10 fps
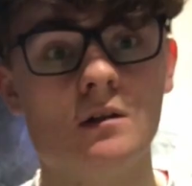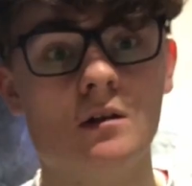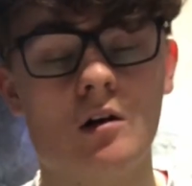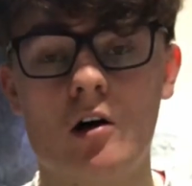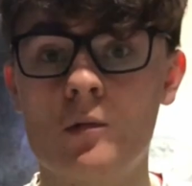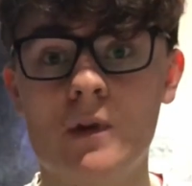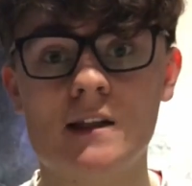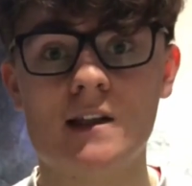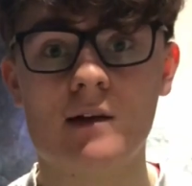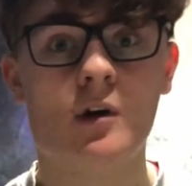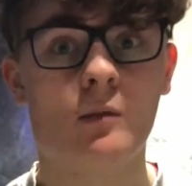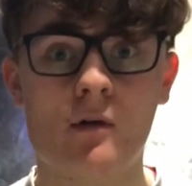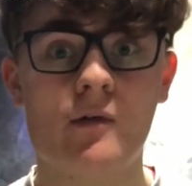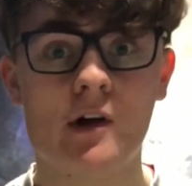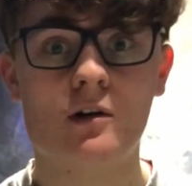I hope that's 7. I'm not
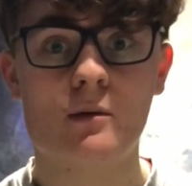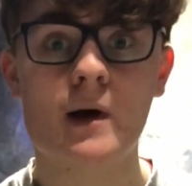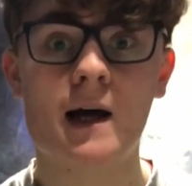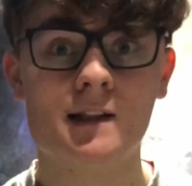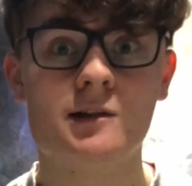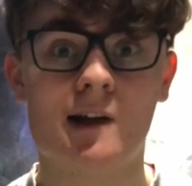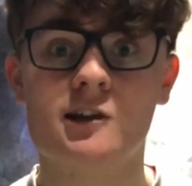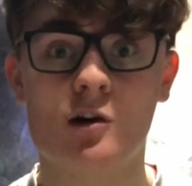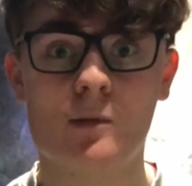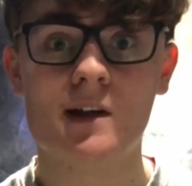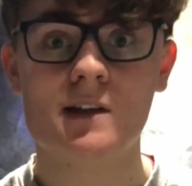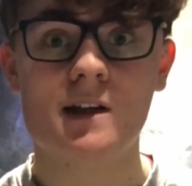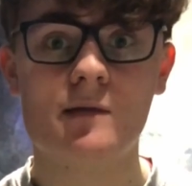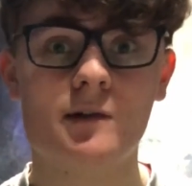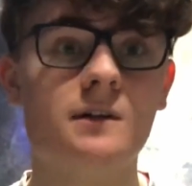very good at maths, so let's hope it is
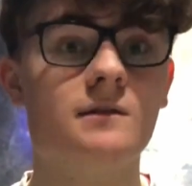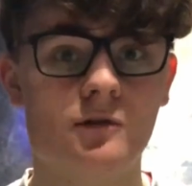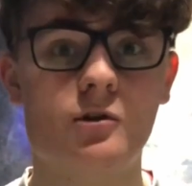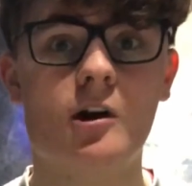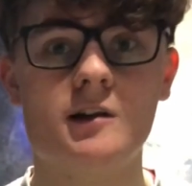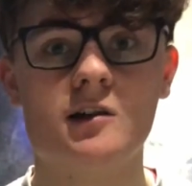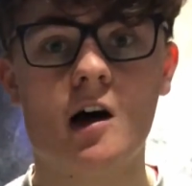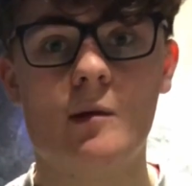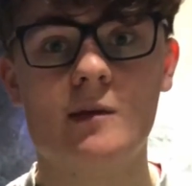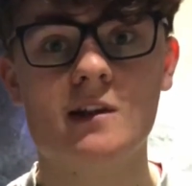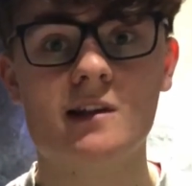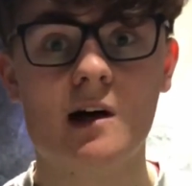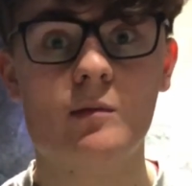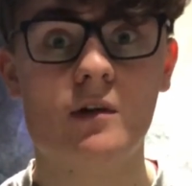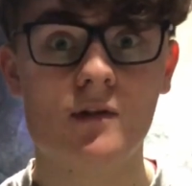7. You guys in the comments can tell
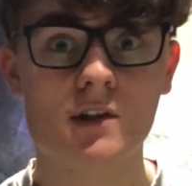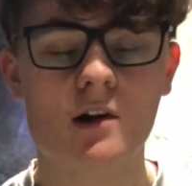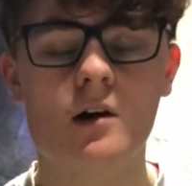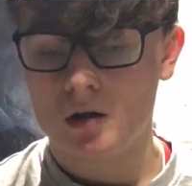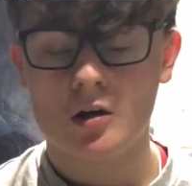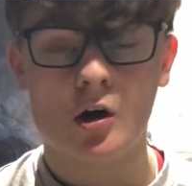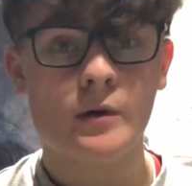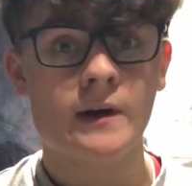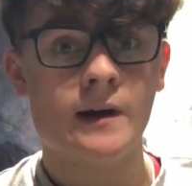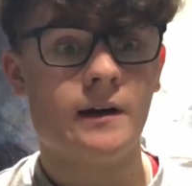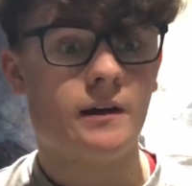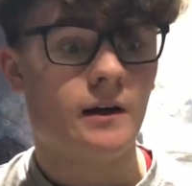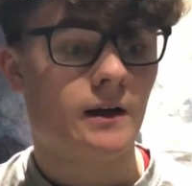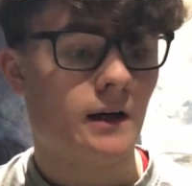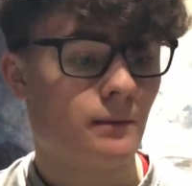me if it's not. Okay,
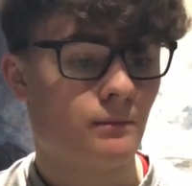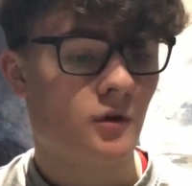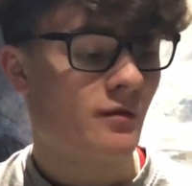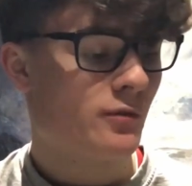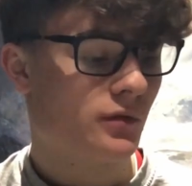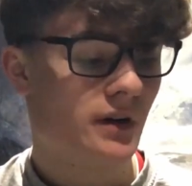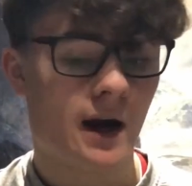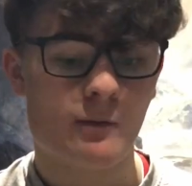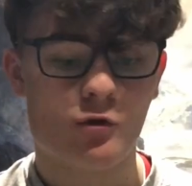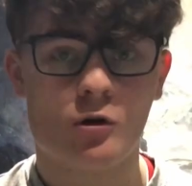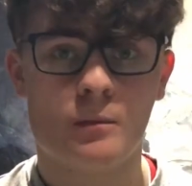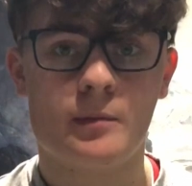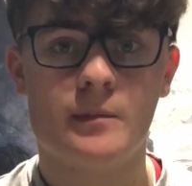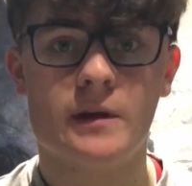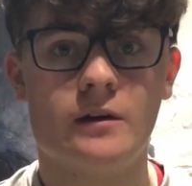I've moved the camera up
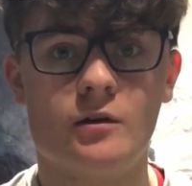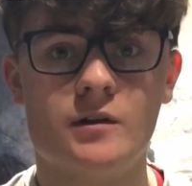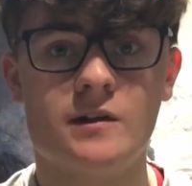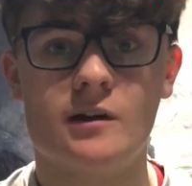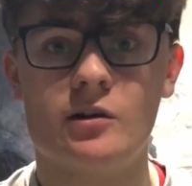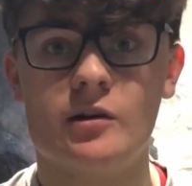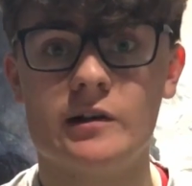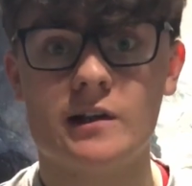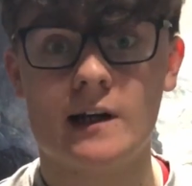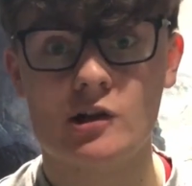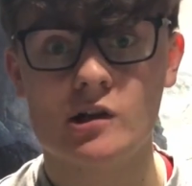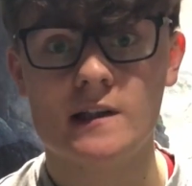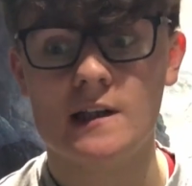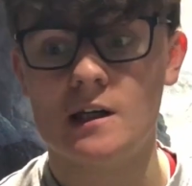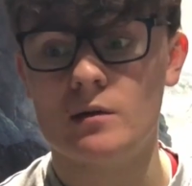because now you guys can actually
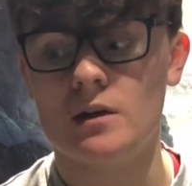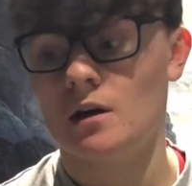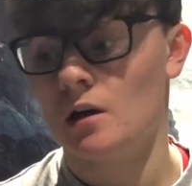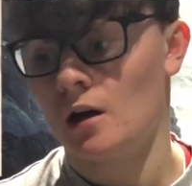see me.